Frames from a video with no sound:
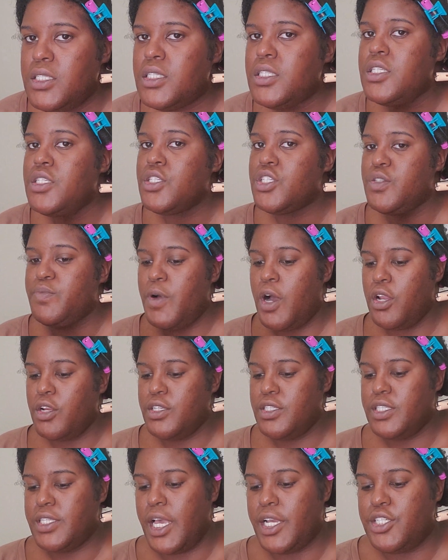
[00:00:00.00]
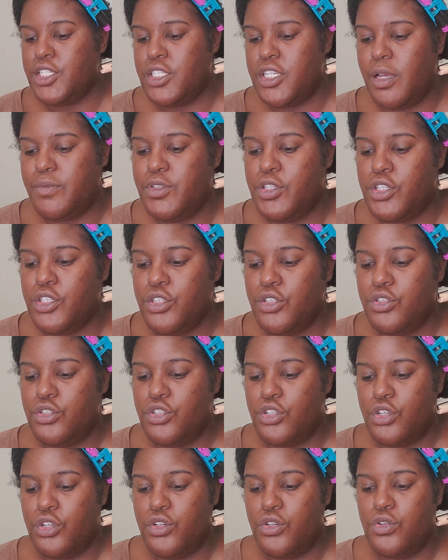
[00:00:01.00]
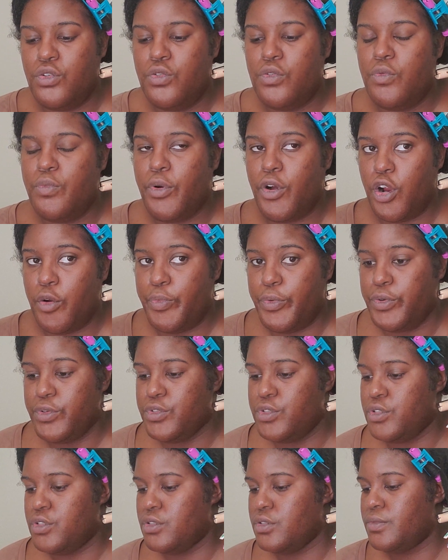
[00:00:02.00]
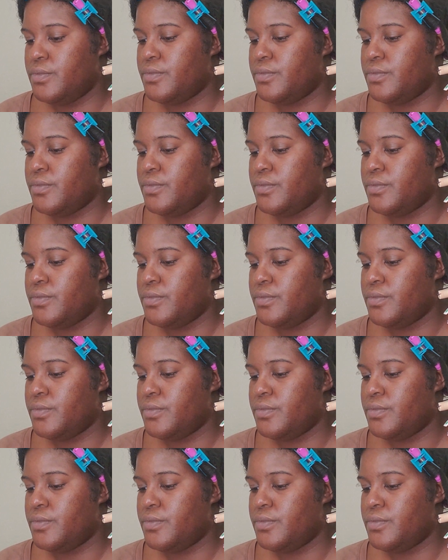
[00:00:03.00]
this is a smaller section, I'm just gonna do 2 purples.